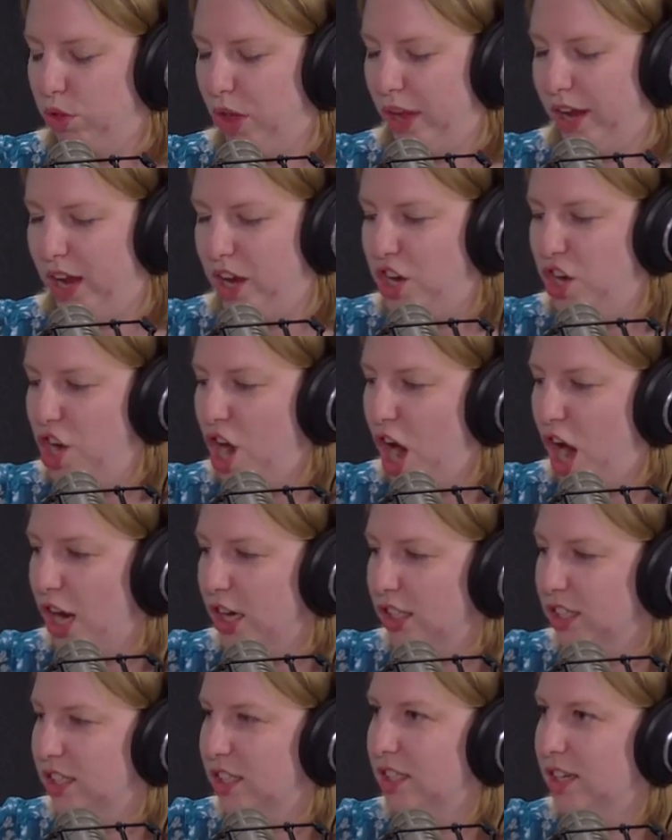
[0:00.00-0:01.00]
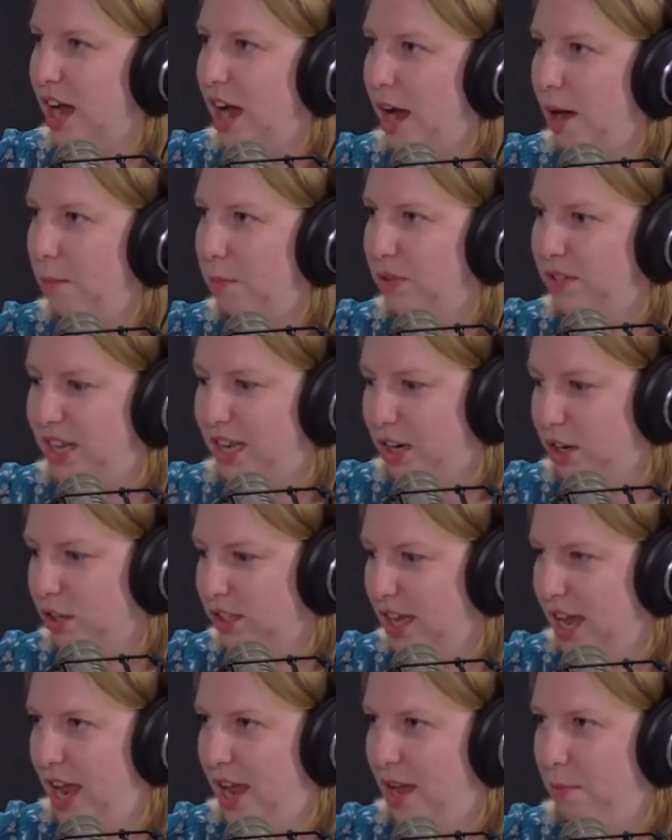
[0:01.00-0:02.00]
like a nonstop ticker
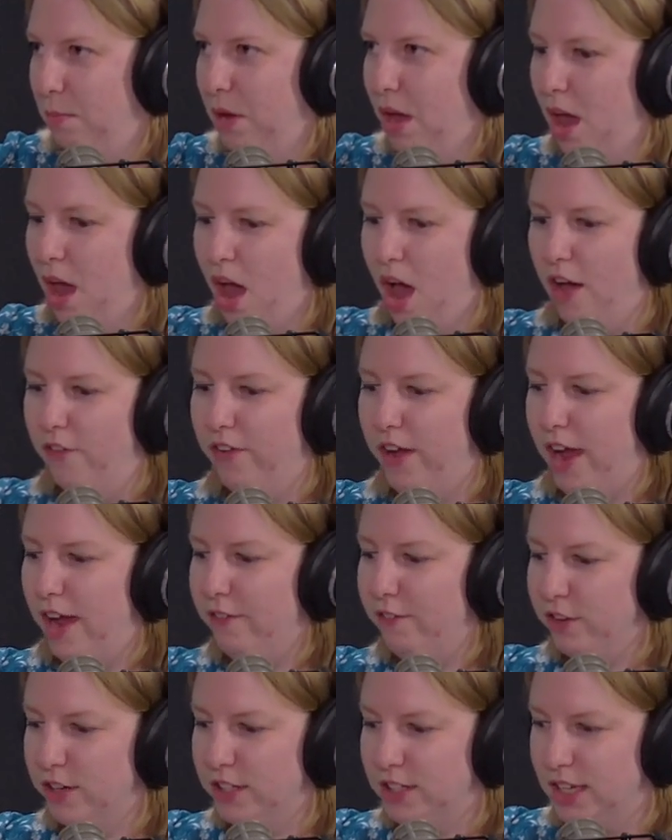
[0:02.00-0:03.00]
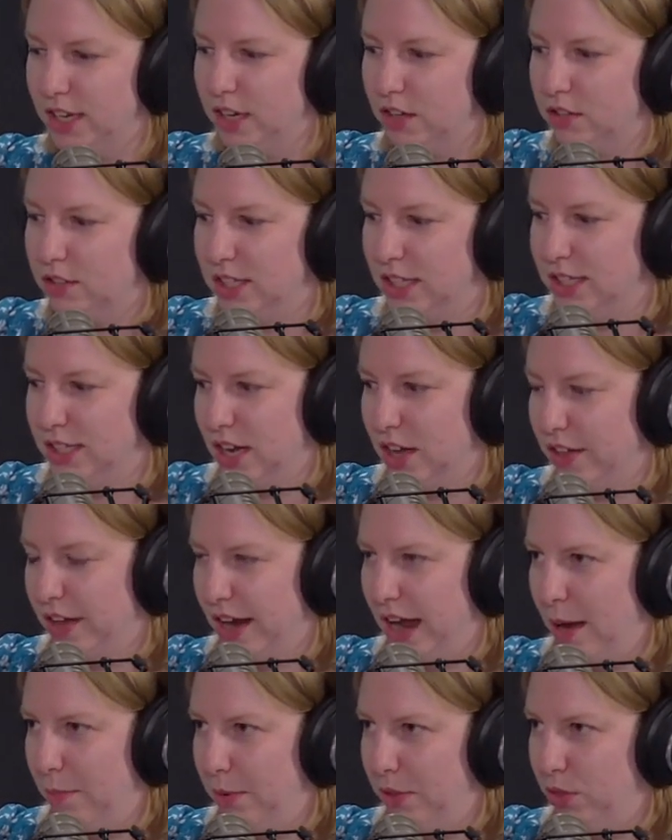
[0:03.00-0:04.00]
tape of every single detail that
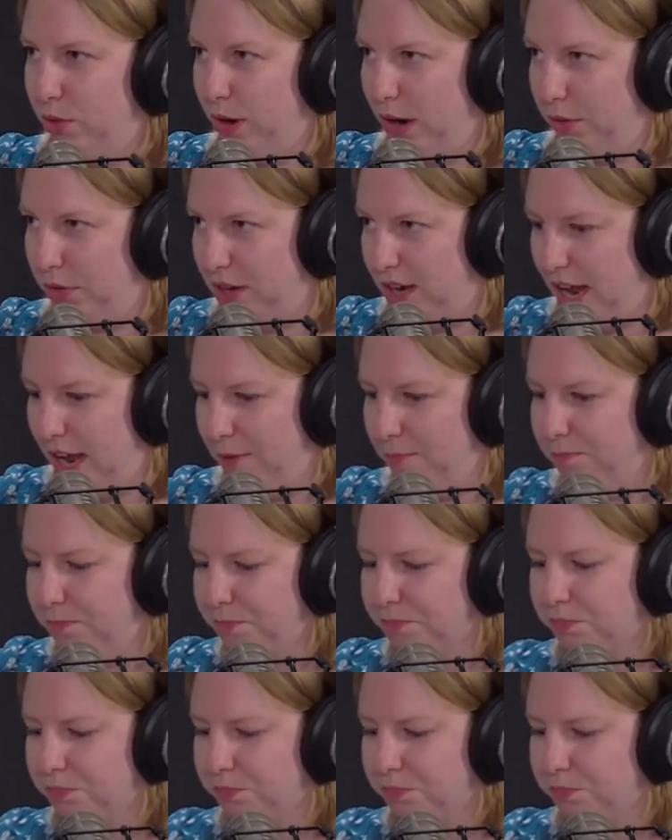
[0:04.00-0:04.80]
happened throughout the day.